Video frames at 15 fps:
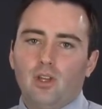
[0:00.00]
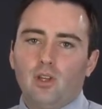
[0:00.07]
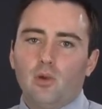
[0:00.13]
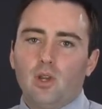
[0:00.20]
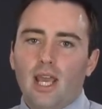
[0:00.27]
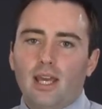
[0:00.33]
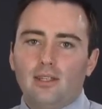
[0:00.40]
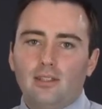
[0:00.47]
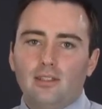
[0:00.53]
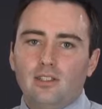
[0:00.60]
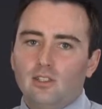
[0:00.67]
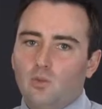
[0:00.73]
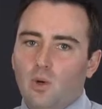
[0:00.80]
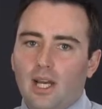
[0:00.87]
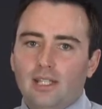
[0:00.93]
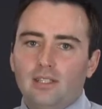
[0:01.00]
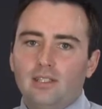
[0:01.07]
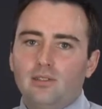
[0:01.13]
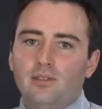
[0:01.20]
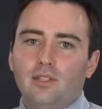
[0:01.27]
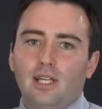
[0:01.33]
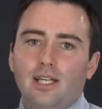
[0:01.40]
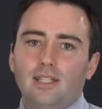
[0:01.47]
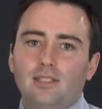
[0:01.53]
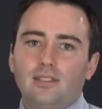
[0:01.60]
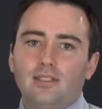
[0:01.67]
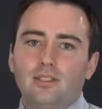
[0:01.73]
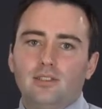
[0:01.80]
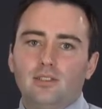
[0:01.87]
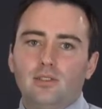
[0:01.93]
Creatinine is widely
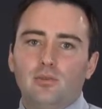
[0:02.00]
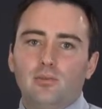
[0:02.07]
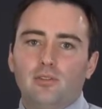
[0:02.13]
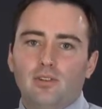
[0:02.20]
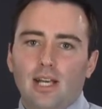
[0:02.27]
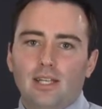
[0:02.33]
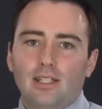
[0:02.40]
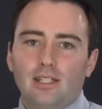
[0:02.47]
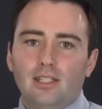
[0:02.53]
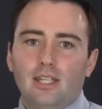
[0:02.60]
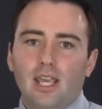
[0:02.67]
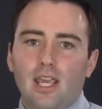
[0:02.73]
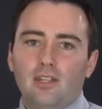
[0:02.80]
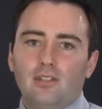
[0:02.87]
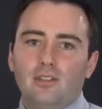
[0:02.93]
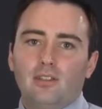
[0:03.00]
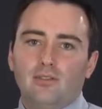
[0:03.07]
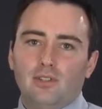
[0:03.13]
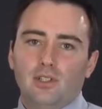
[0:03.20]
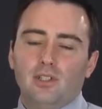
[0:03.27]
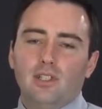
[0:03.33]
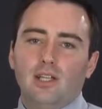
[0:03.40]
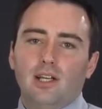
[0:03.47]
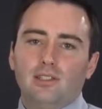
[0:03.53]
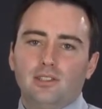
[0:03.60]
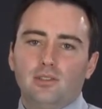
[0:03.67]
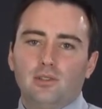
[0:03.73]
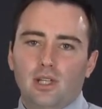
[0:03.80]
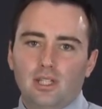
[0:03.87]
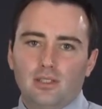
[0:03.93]
utilized to provide an indication of urine
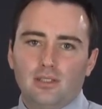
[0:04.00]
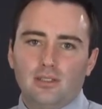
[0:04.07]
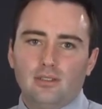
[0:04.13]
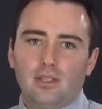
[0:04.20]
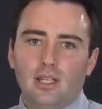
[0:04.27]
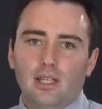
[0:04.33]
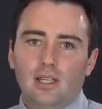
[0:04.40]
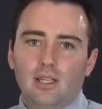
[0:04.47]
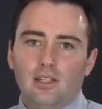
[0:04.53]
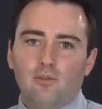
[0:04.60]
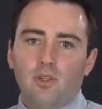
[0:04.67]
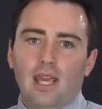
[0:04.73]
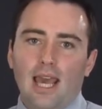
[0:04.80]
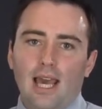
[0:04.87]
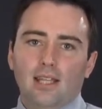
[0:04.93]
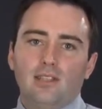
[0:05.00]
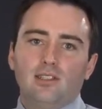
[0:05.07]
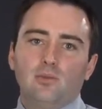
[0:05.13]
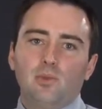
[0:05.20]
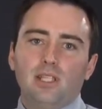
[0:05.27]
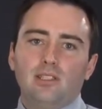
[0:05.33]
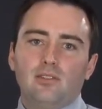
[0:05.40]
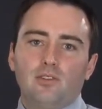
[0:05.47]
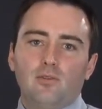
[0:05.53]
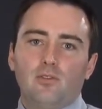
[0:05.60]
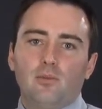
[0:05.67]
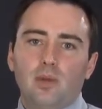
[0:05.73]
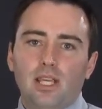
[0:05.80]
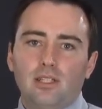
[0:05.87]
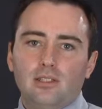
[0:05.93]
concentration, and if we add this piece of
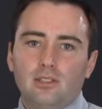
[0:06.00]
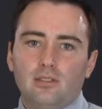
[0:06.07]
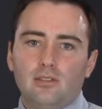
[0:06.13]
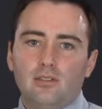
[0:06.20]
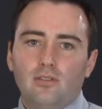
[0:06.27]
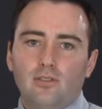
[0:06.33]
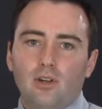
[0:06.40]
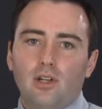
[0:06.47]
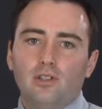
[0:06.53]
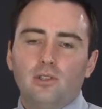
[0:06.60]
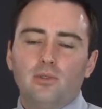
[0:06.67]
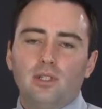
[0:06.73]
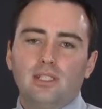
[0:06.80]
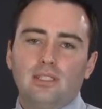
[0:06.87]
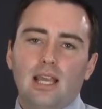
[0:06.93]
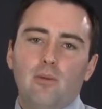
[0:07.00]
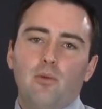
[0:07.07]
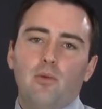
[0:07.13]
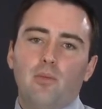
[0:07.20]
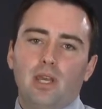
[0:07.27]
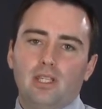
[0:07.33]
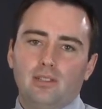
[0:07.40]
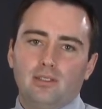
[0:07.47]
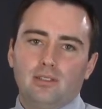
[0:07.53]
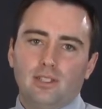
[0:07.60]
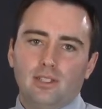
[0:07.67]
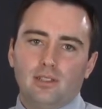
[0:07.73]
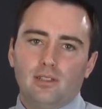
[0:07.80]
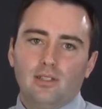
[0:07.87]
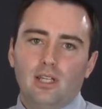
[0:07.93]
information for our two example patients
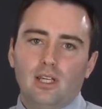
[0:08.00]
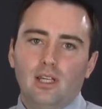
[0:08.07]
here,